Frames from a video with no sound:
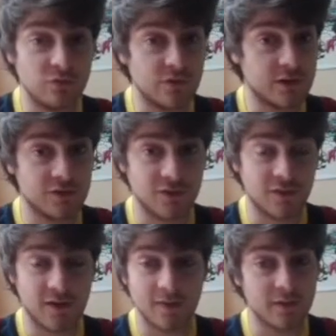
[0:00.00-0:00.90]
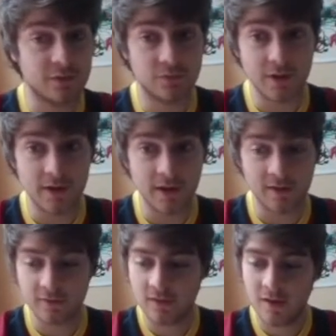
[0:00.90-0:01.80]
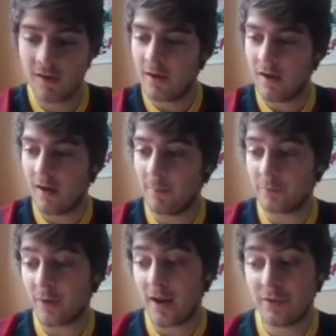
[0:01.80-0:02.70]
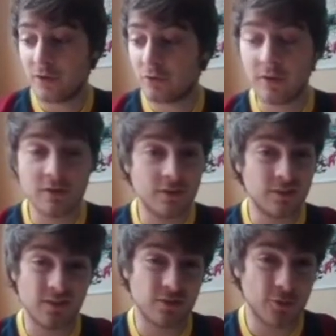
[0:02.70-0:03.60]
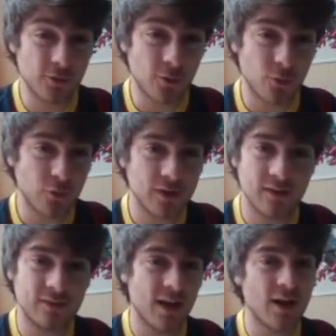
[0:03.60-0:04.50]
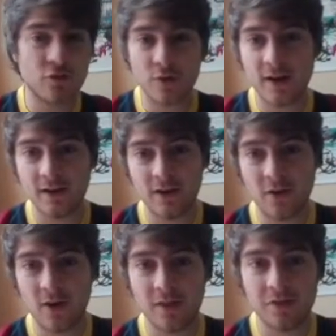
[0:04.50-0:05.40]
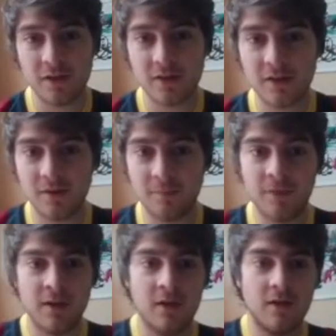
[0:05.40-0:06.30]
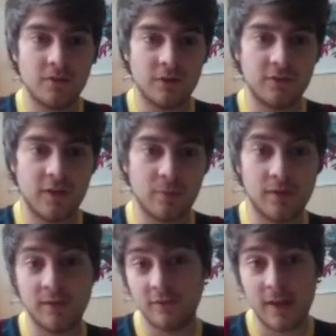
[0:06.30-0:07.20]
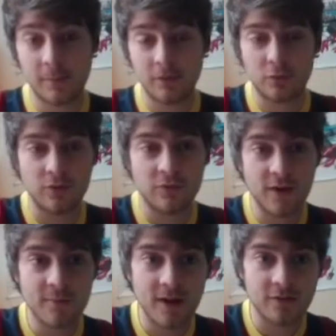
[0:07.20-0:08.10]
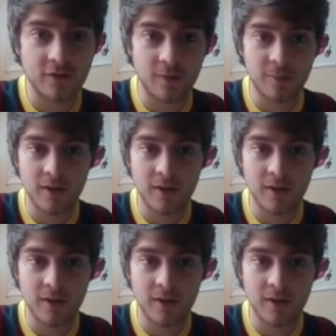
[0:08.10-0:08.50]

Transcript: fixtures in there, and that's very nice. So I think Grealish is a certain hold. He's not great. I think, for example, in this Game Week 25 matchup,